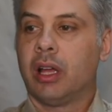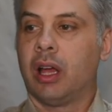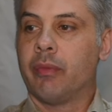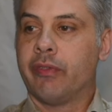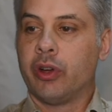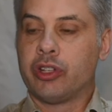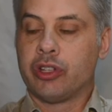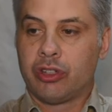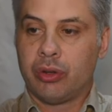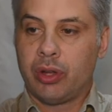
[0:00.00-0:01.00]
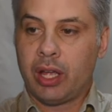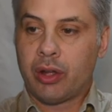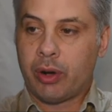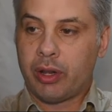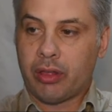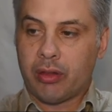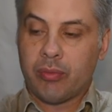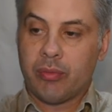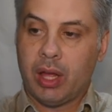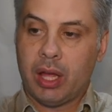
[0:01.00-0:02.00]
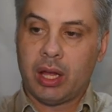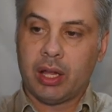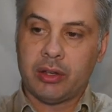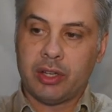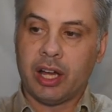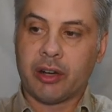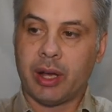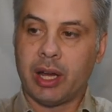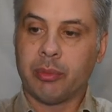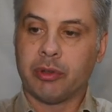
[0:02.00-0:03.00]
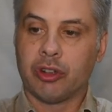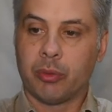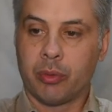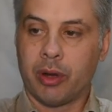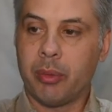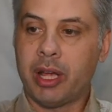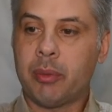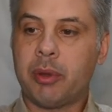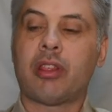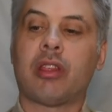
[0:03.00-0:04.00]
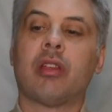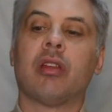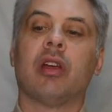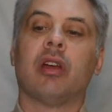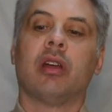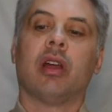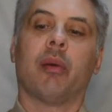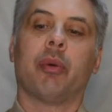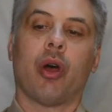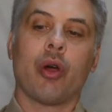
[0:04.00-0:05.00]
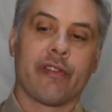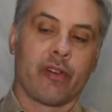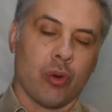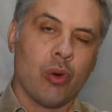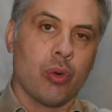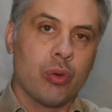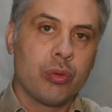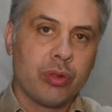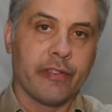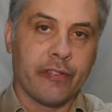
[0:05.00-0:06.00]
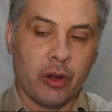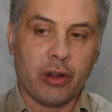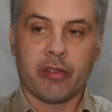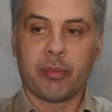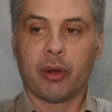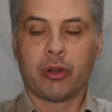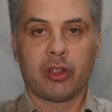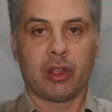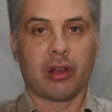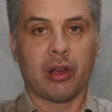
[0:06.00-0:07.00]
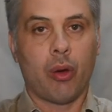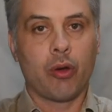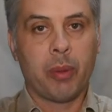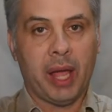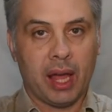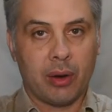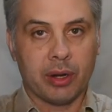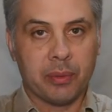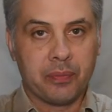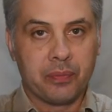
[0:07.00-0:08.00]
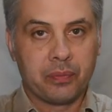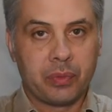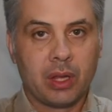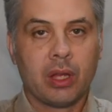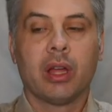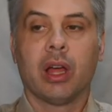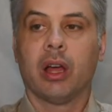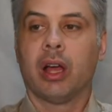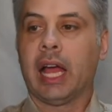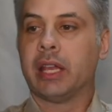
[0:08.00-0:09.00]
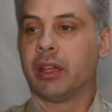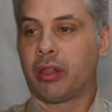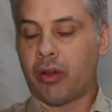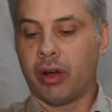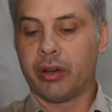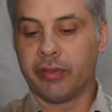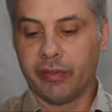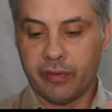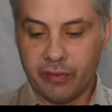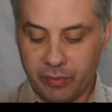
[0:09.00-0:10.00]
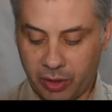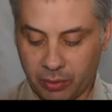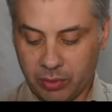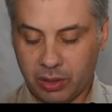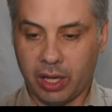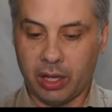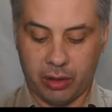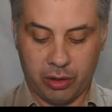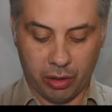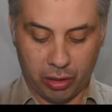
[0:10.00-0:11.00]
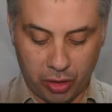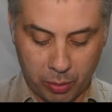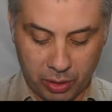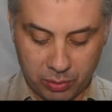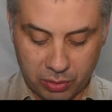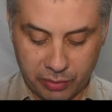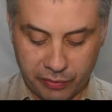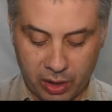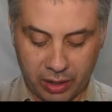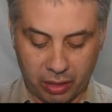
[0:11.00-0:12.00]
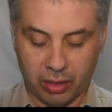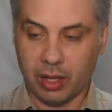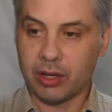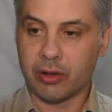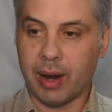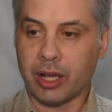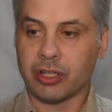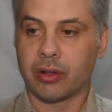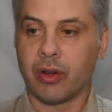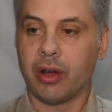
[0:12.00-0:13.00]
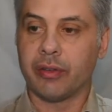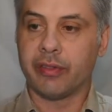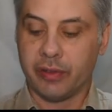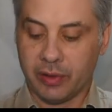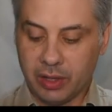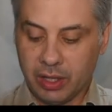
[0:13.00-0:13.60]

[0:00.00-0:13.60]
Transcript: Version 2 increased the data rate up to 2.1 megabits, but overall the focus of Bluetooth is low power and this kind of, consumer device interaction kind of